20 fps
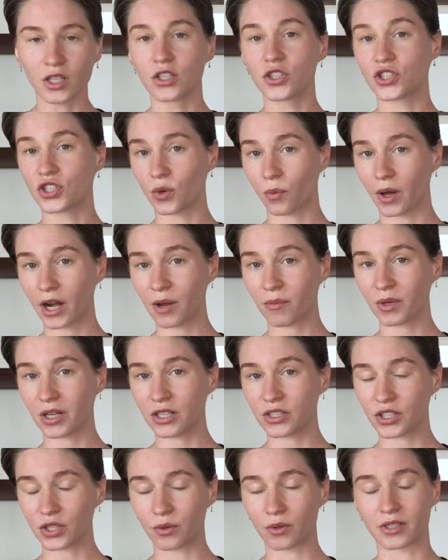So what I'm gonna
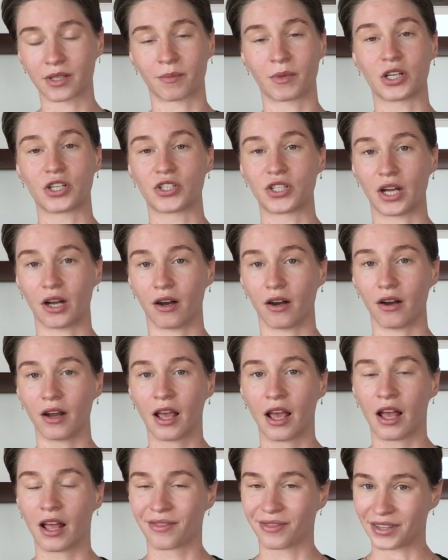do is I'm gonna share
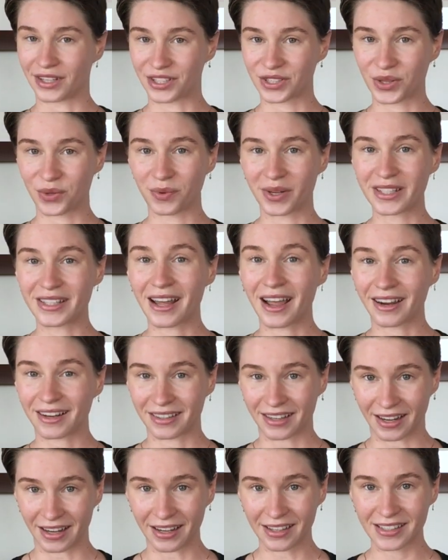these three
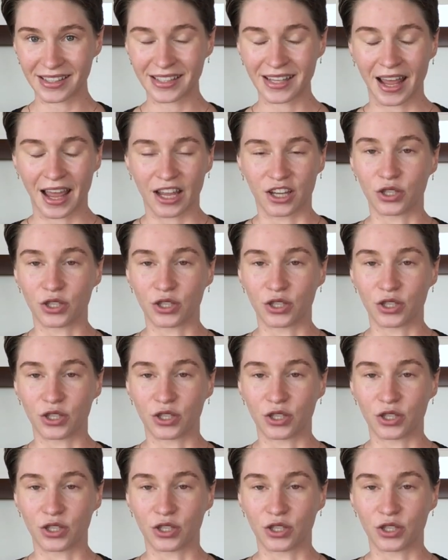techniques.